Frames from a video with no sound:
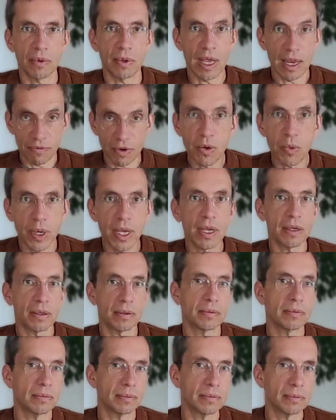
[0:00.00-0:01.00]
every week
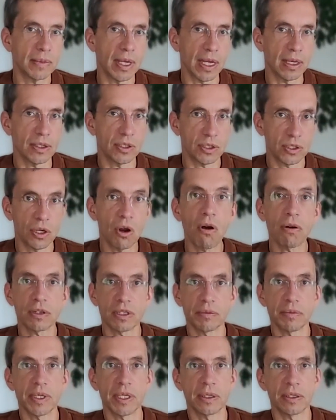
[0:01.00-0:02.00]
and talked
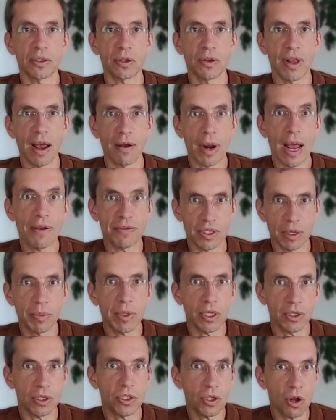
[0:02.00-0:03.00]
to me so that I'd have
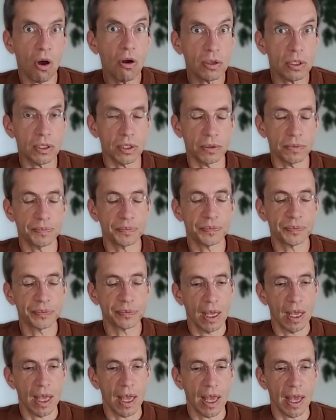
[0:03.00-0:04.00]
somebody to talk to.
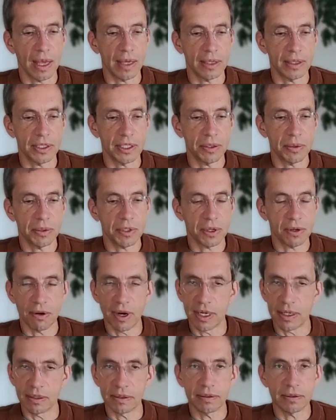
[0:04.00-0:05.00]
And she was a
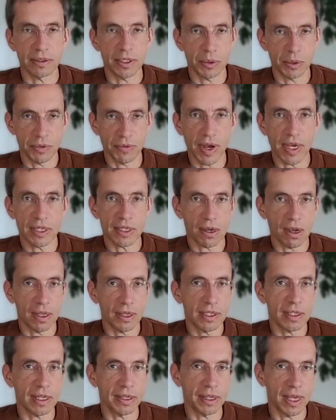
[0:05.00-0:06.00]
great, she was a vice
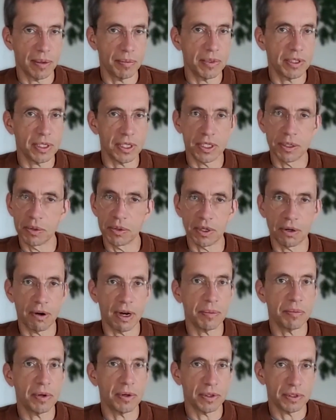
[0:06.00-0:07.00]
consul at the embassy. She was a
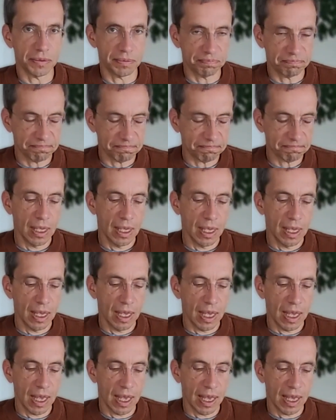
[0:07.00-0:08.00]
great person.
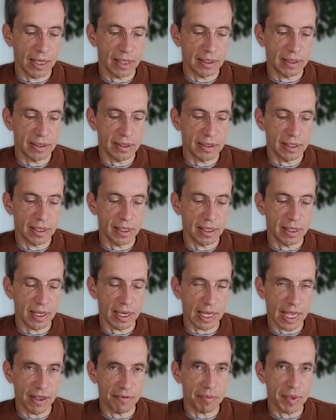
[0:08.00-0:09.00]
And uh,
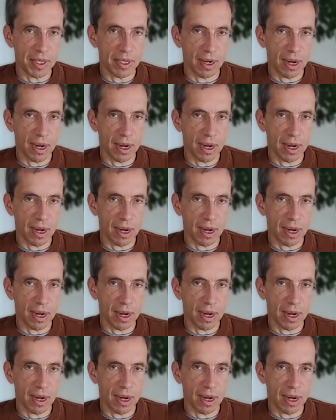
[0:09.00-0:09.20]
that gave me a